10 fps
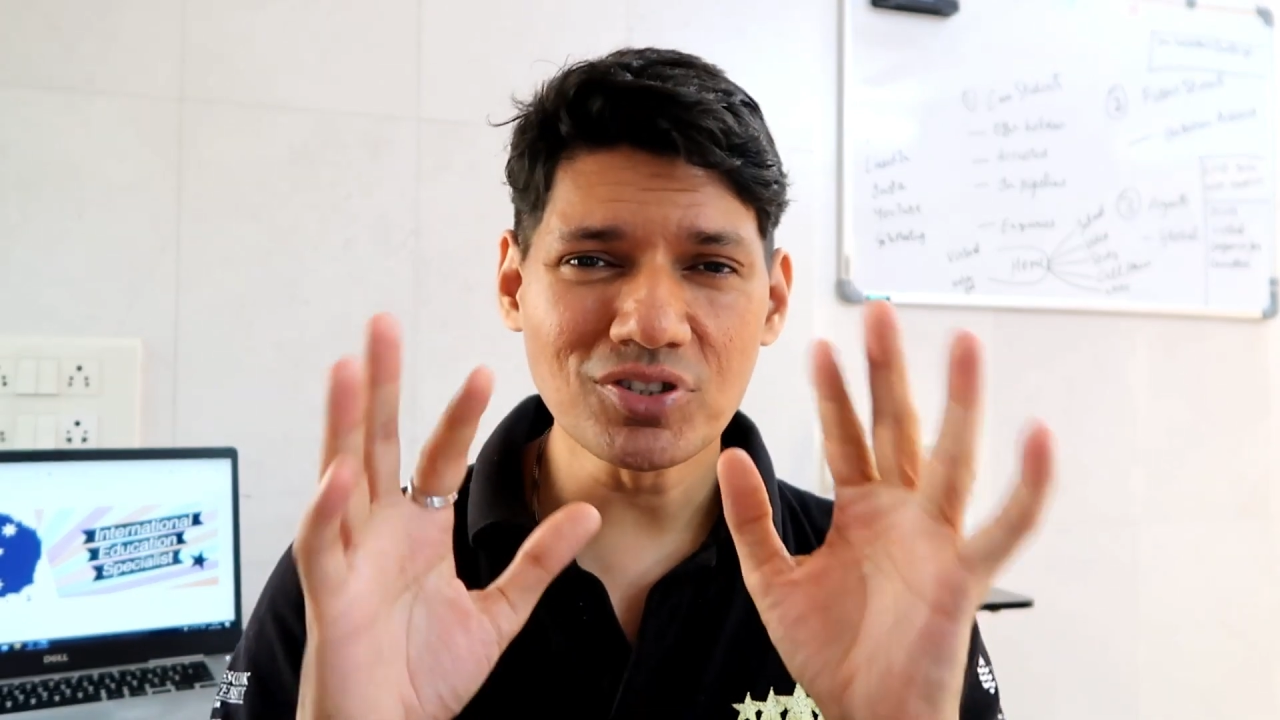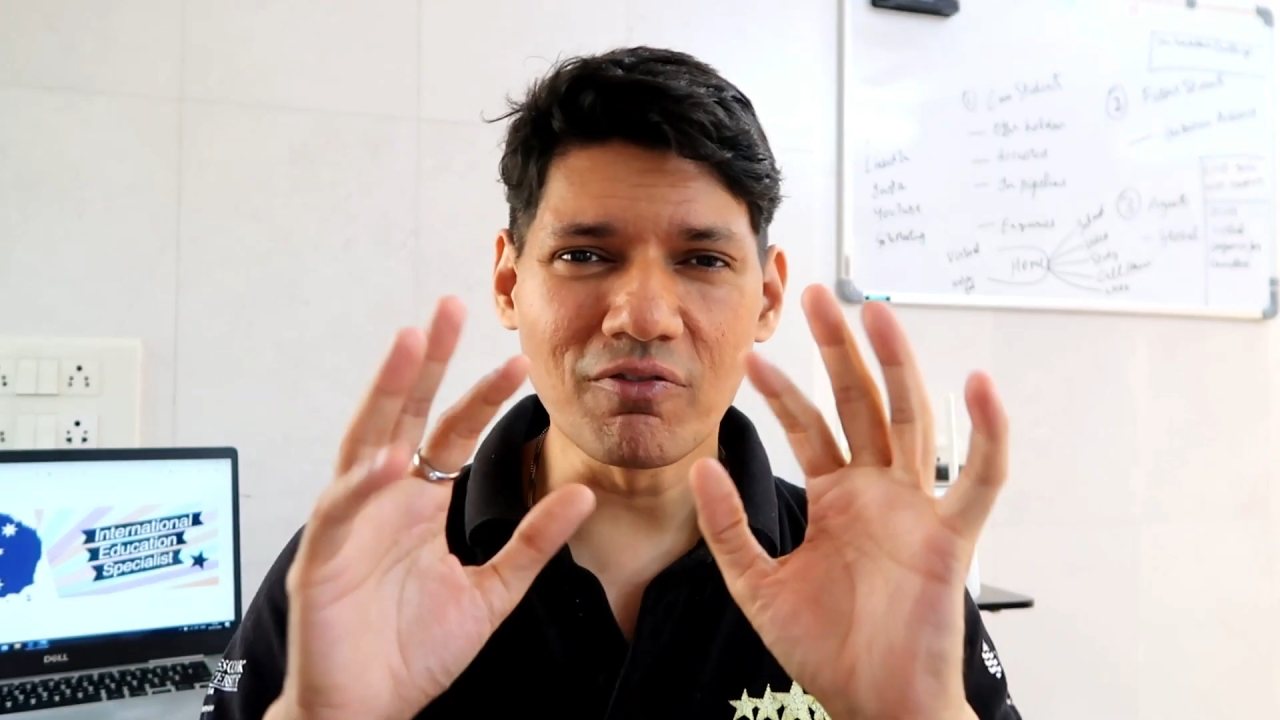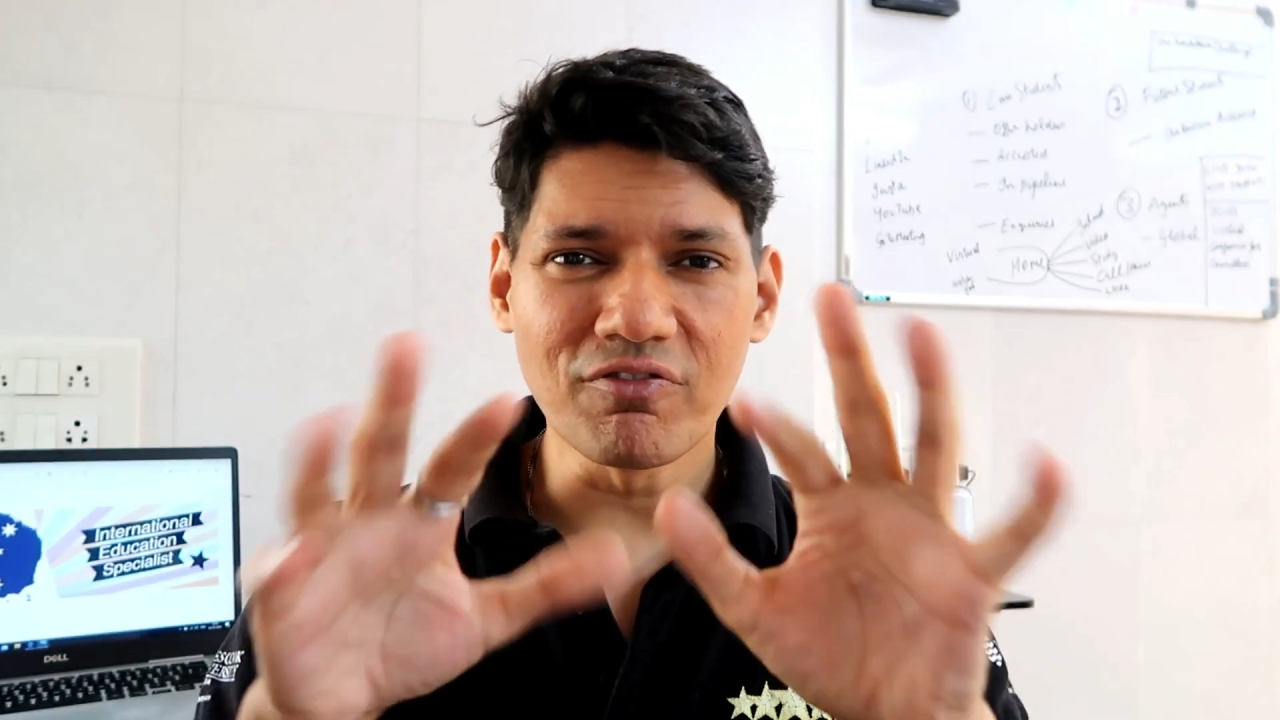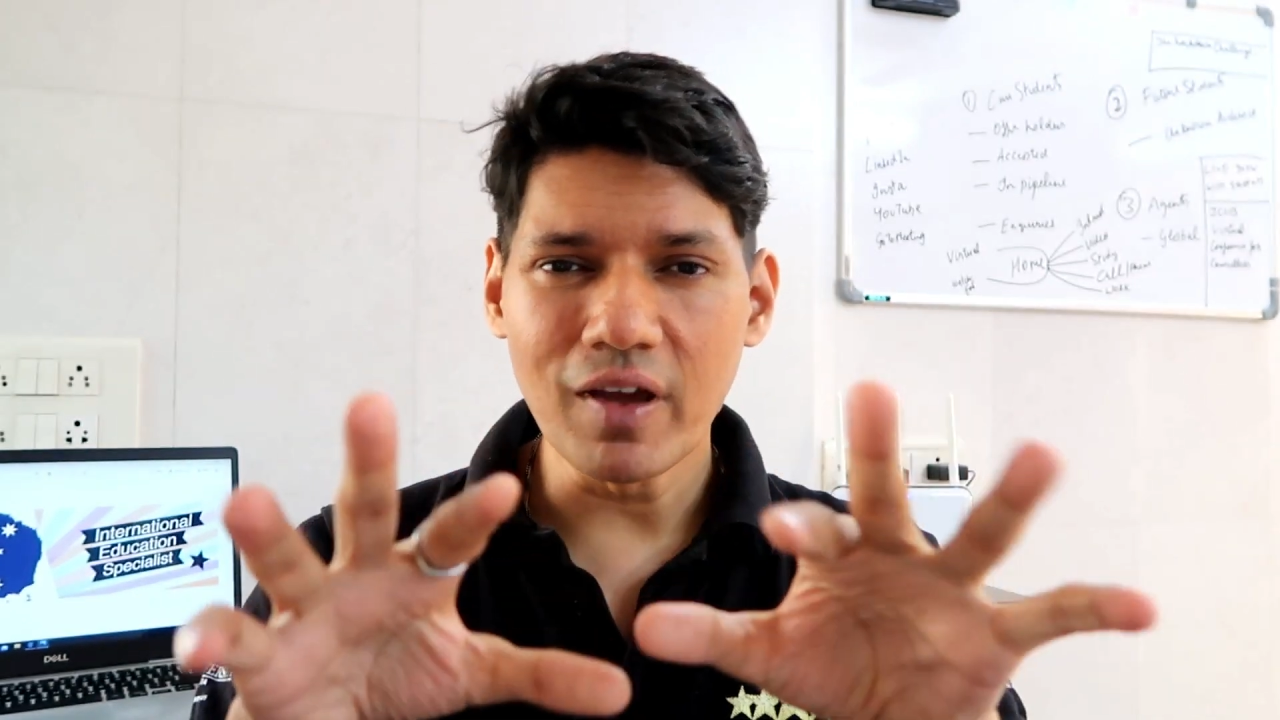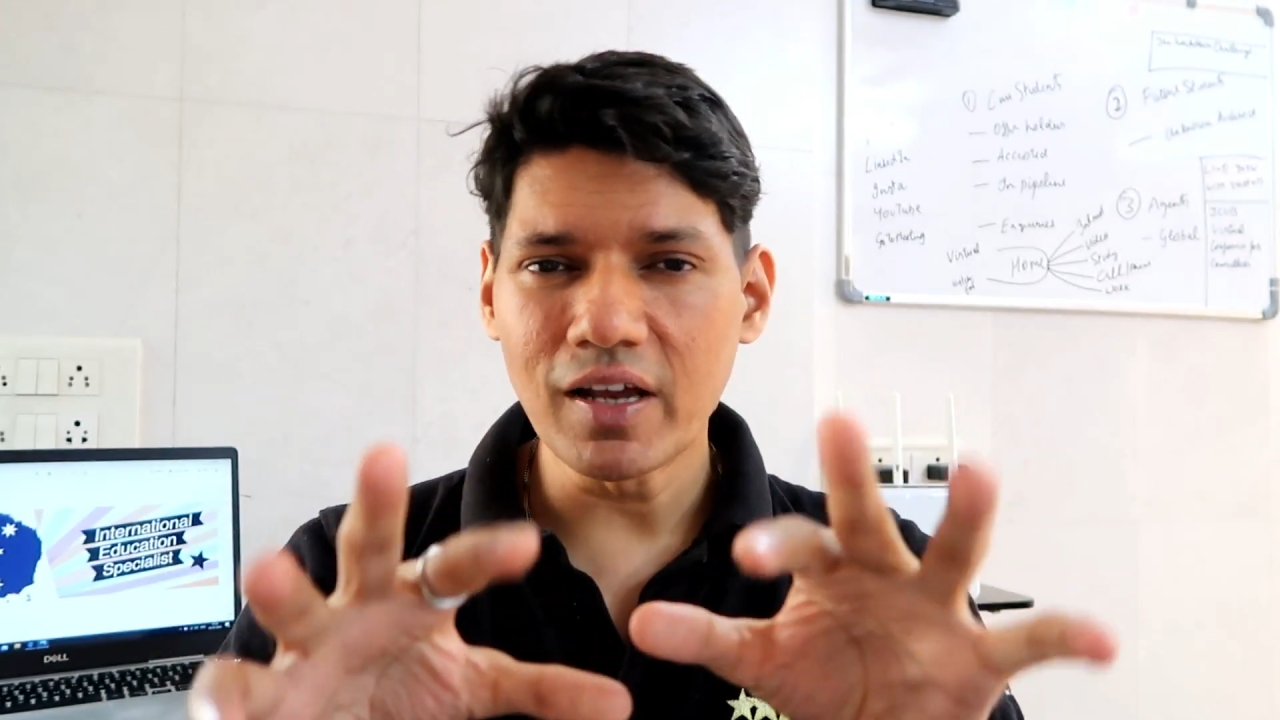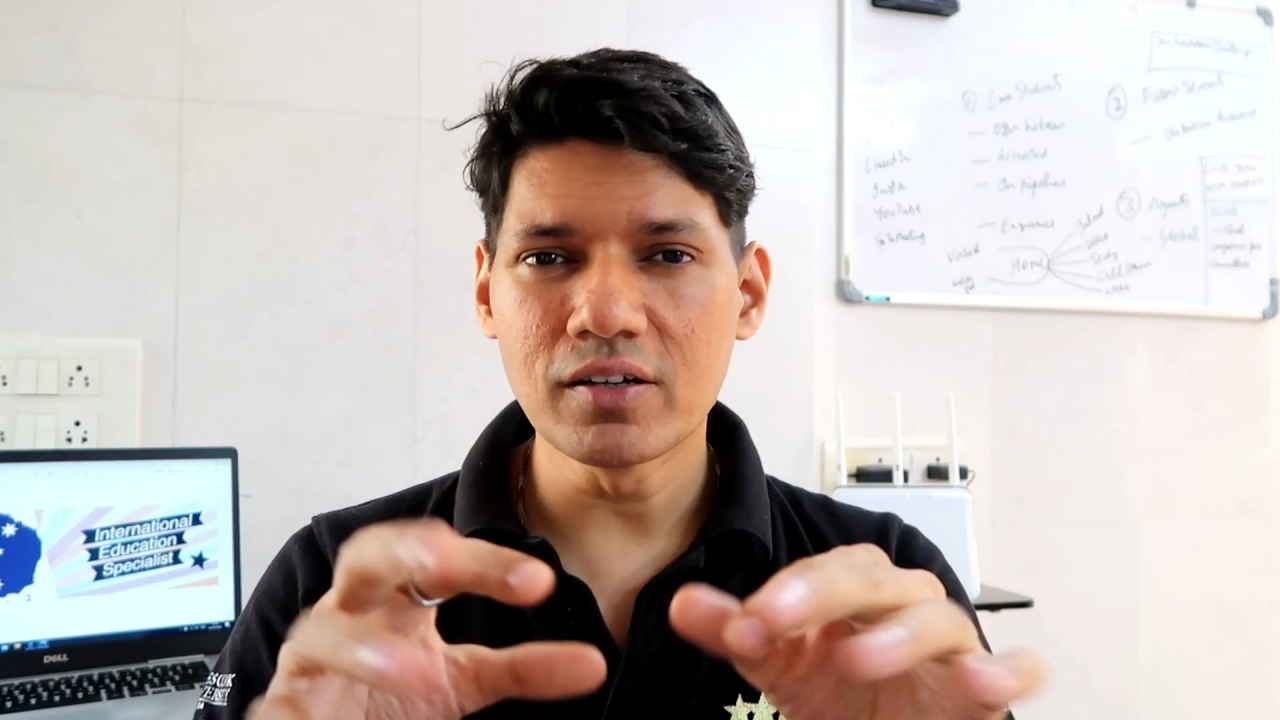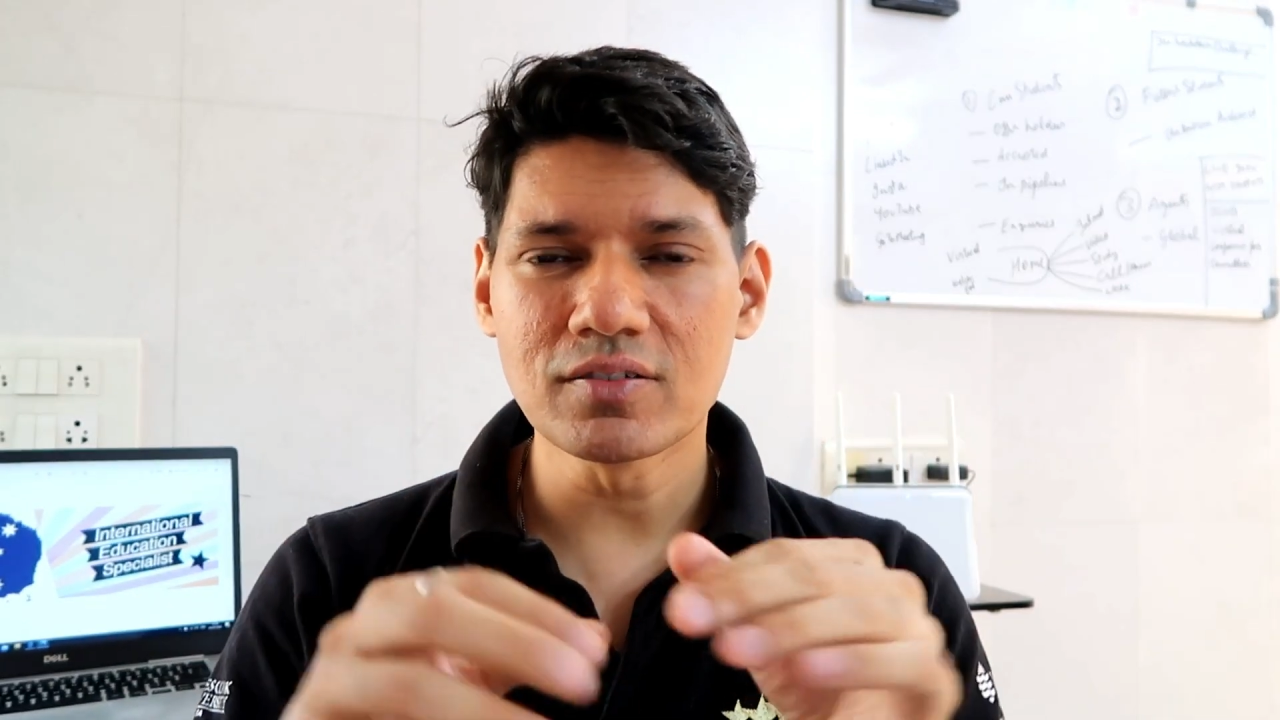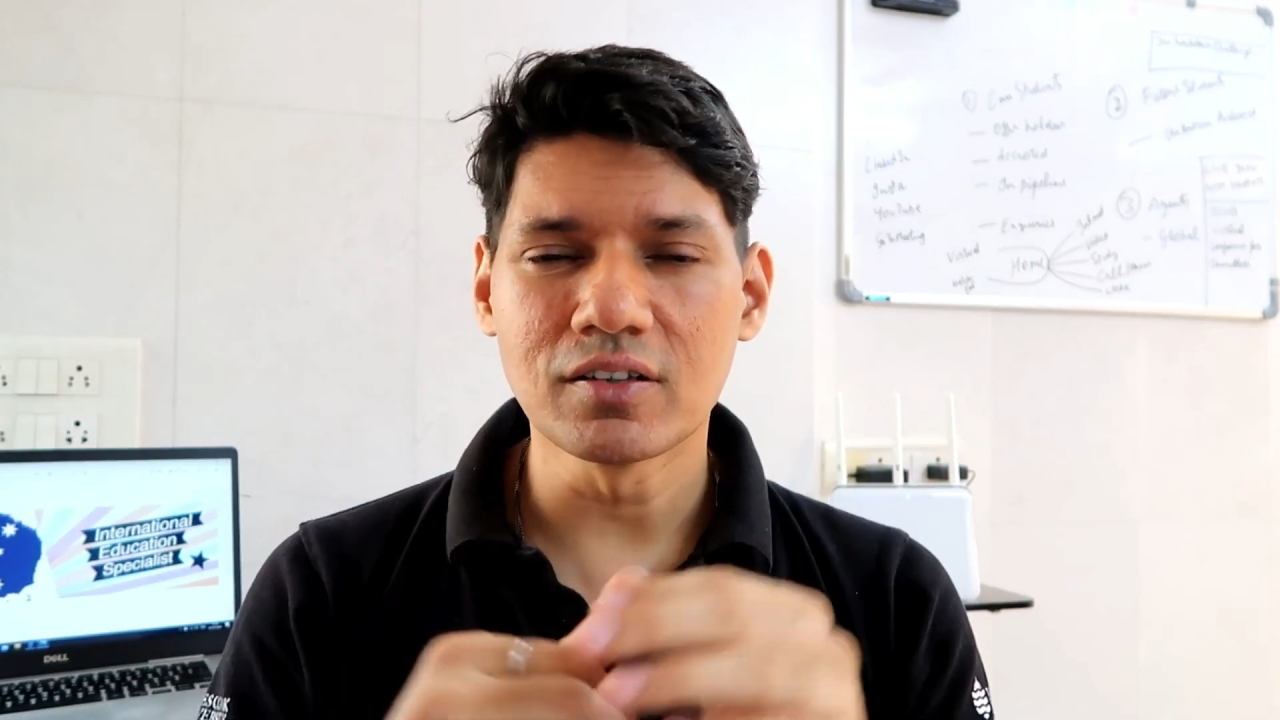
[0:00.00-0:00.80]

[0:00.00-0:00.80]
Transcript: some figures